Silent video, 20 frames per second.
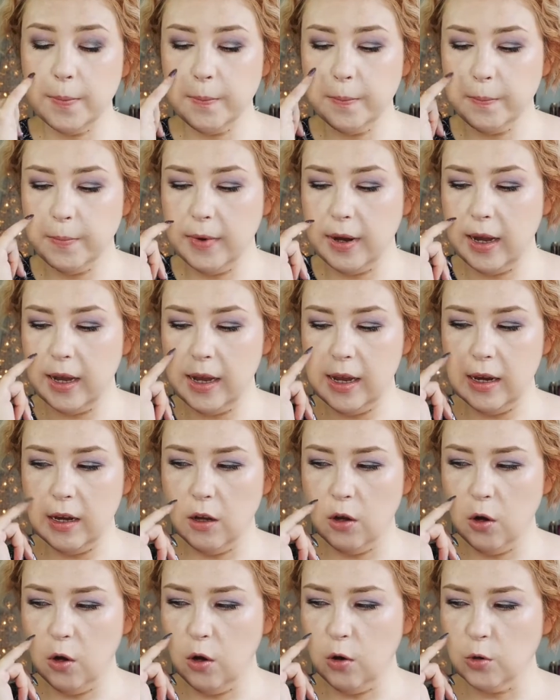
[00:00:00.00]
my
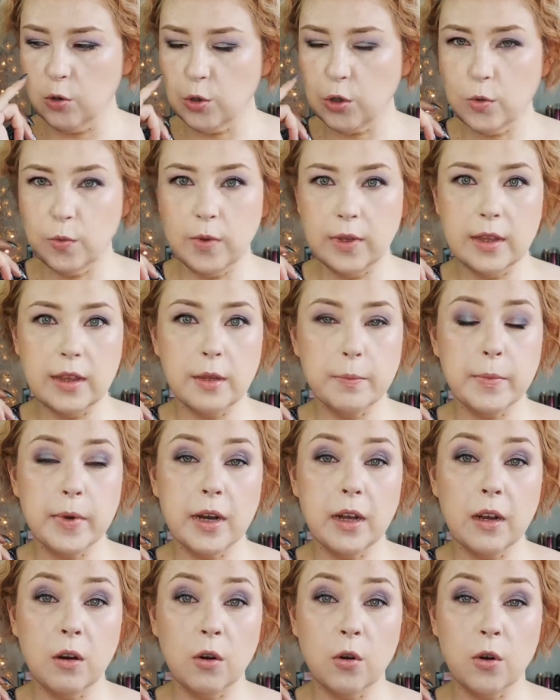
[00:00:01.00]
nose with
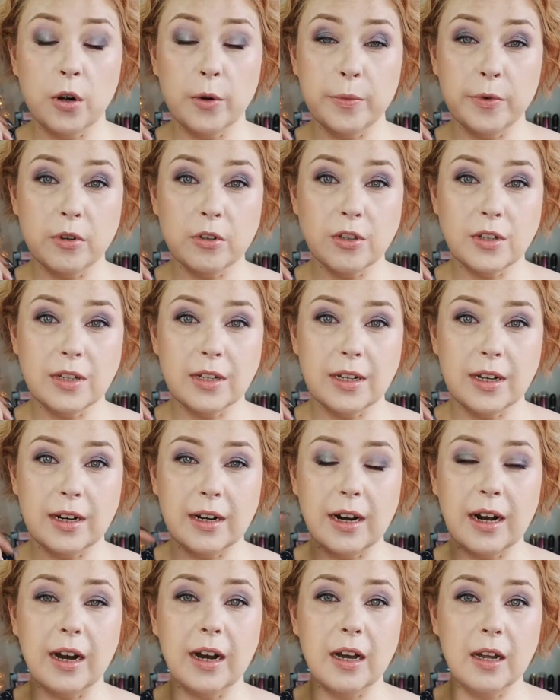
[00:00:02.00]
my Laura
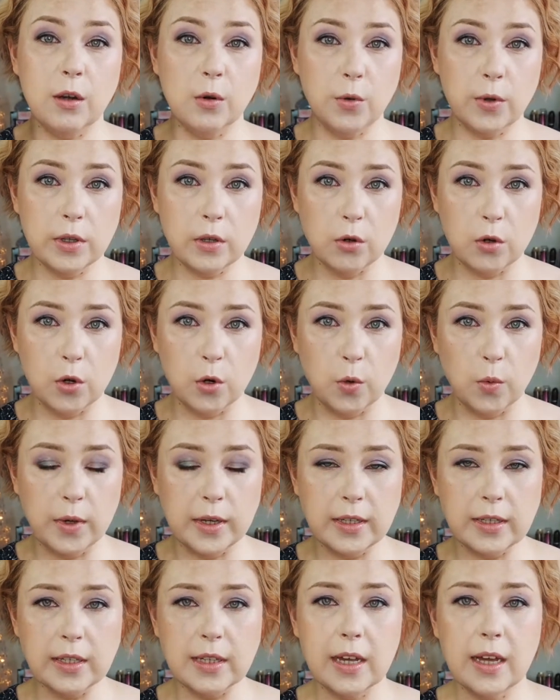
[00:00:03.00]
Mercier. I do it
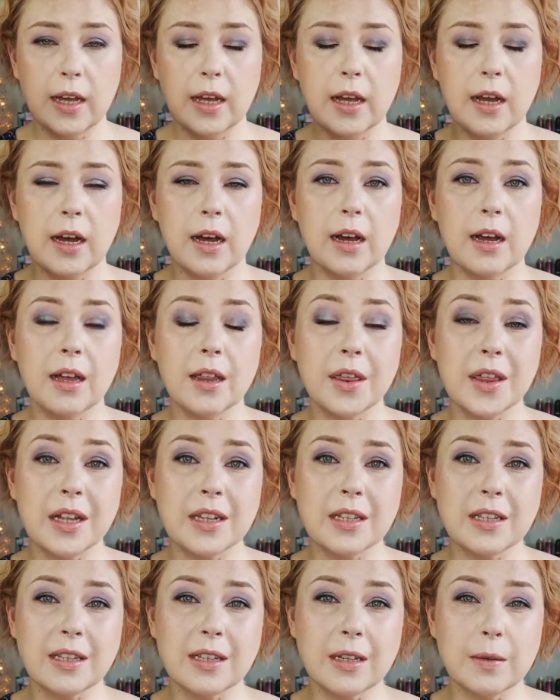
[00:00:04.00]
always.
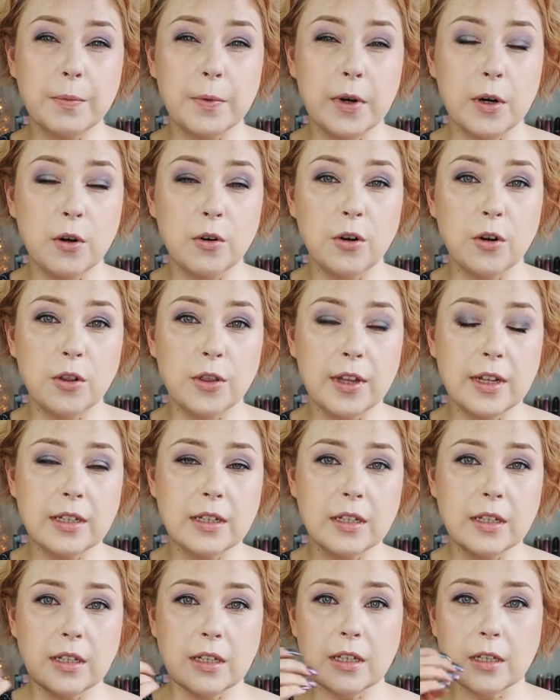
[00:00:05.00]
That's the powder
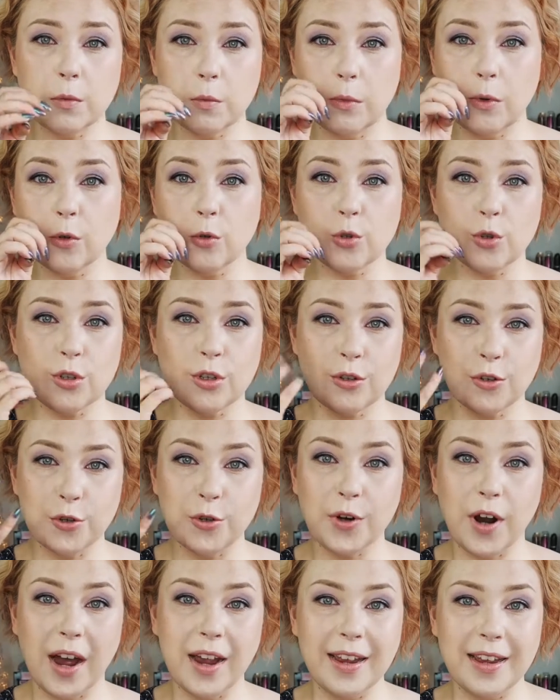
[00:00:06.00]
that is most
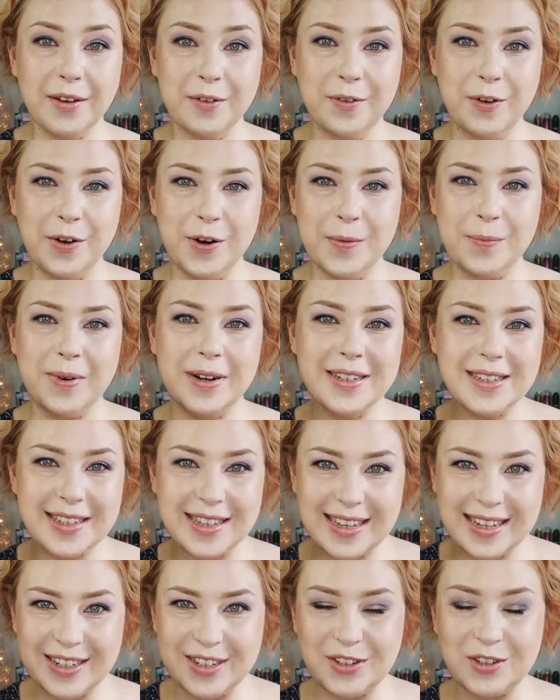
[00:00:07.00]
drying for my
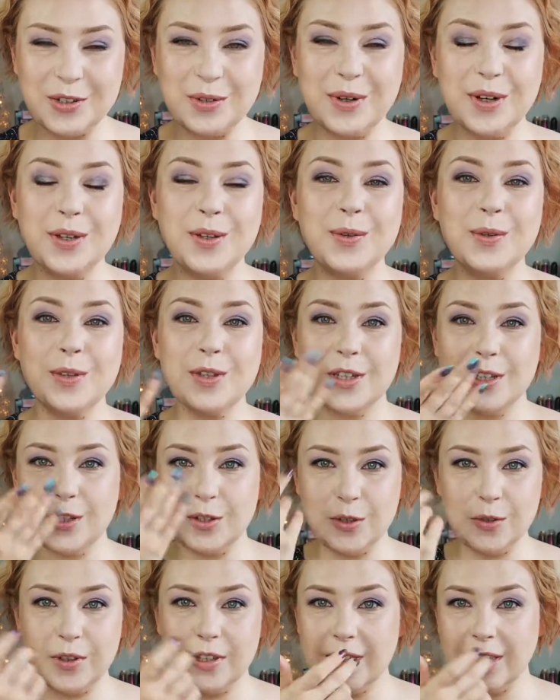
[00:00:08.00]
skin, so I use it
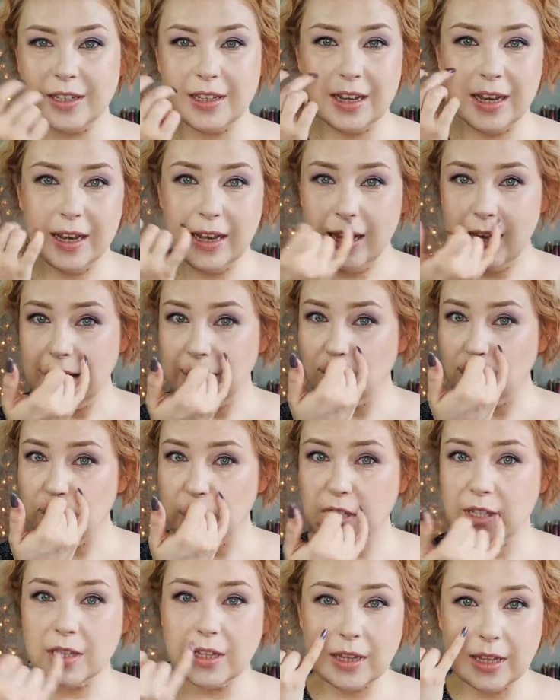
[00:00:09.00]
to this
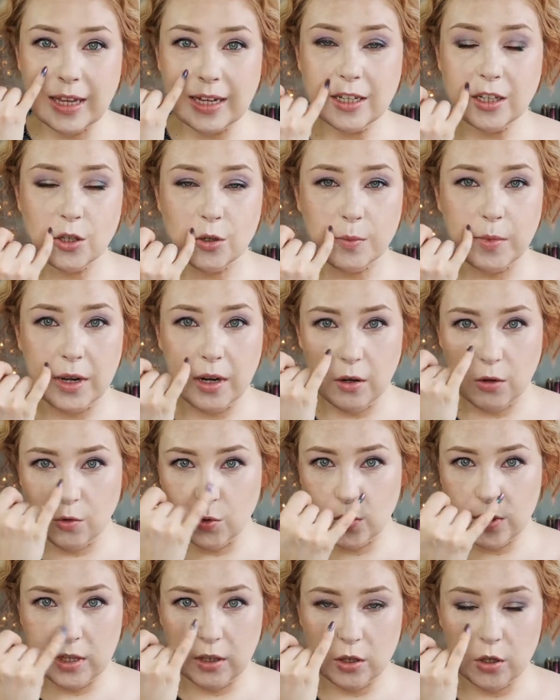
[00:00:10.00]
just next to my
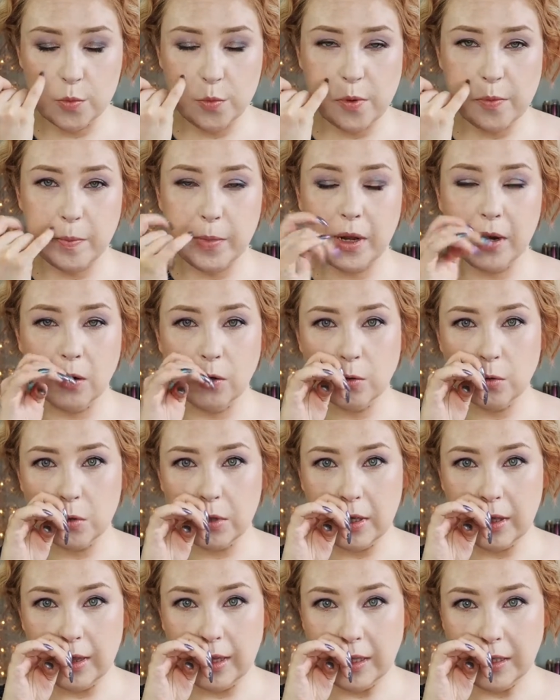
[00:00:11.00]
nose and top of my nose,
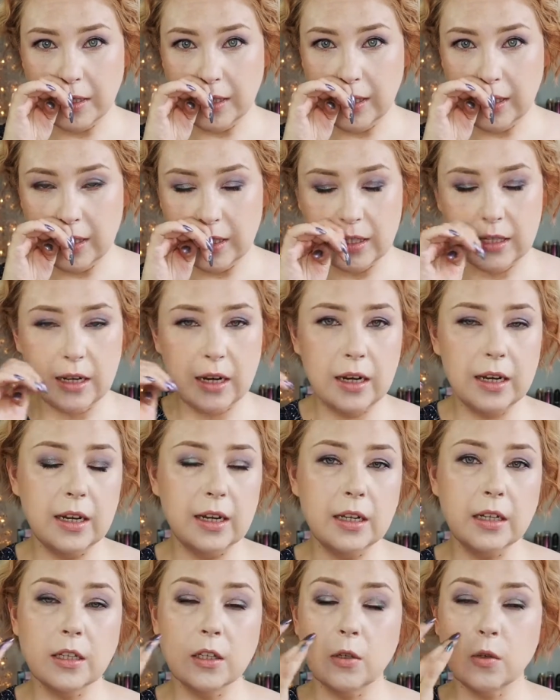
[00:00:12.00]
and that's it. I
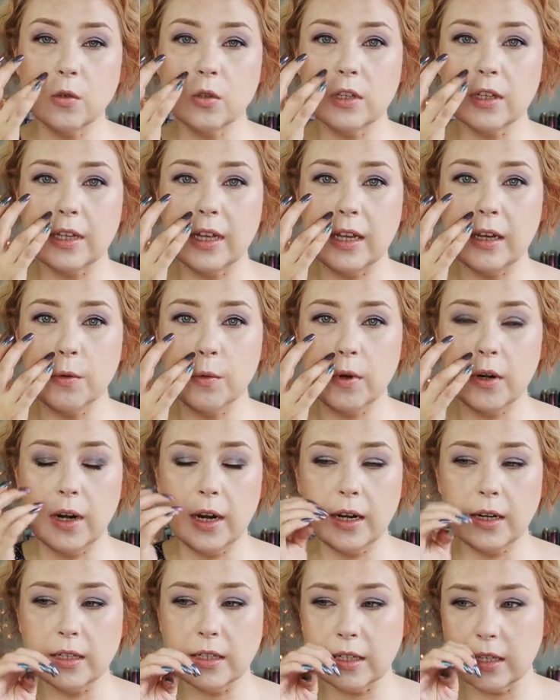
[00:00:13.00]
didn't use it anywhere
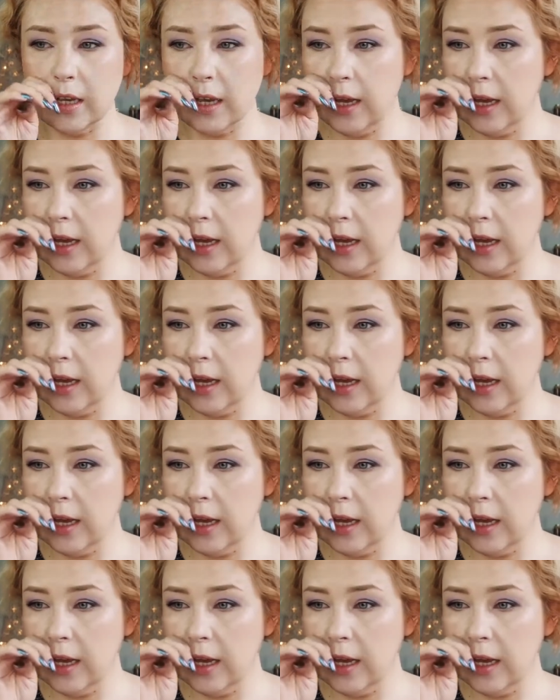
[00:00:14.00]
else.